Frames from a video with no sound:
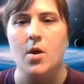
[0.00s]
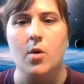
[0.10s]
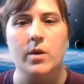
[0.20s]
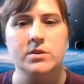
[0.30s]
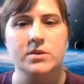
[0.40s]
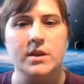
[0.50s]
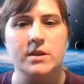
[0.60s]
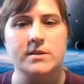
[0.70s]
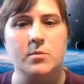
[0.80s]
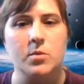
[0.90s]
We actually get a
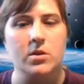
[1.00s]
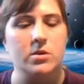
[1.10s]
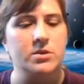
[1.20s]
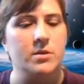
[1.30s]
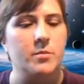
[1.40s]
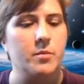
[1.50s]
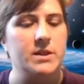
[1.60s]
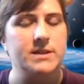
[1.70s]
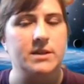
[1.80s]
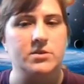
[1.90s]
somewhat large number, but
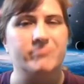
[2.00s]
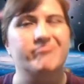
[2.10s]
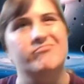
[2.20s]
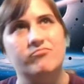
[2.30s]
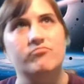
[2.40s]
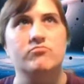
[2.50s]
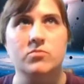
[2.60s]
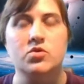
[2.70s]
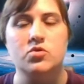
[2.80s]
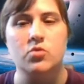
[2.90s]
that's actually
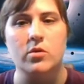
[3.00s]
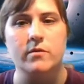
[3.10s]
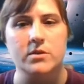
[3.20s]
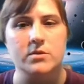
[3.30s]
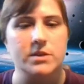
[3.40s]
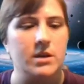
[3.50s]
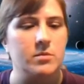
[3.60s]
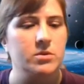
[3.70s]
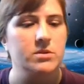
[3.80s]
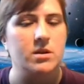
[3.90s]
sort of
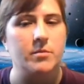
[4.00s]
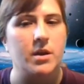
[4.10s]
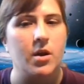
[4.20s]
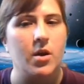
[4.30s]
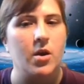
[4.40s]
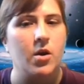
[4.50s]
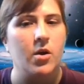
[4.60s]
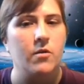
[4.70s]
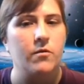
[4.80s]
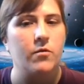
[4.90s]
understandable. It's going to be
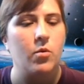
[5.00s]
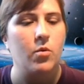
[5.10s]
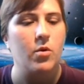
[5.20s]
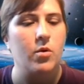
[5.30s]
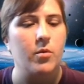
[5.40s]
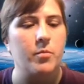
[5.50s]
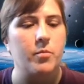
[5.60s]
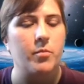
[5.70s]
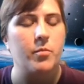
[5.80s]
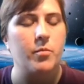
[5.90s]

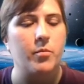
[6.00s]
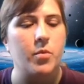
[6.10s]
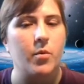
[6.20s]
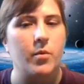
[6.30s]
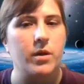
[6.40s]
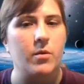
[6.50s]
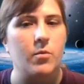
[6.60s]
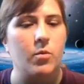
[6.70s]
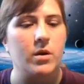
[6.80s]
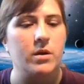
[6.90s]

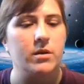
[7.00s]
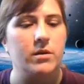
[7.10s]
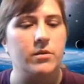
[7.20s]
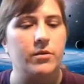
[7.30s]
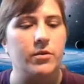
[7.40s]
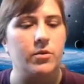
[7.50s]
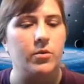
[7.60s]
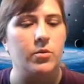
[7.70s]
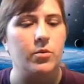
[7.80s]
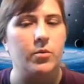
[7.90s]

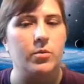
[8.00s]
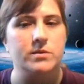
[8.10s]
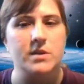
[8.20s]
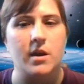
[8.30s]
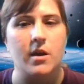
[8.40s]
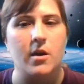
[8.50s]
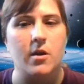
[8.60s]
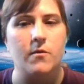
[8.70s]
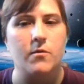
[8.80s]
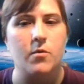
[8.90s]
4.12, we'll say
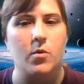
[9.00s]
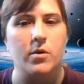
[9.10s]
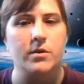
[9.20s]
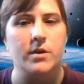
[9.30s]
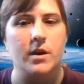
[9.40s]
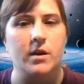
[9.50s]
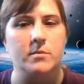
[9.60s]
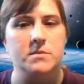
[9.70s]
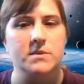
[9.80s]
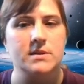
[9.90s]
4
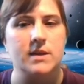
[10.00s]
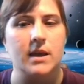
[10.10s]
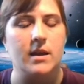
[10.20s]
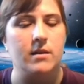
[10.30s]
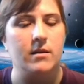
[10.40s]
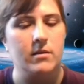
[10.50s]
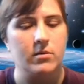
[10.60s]
times 10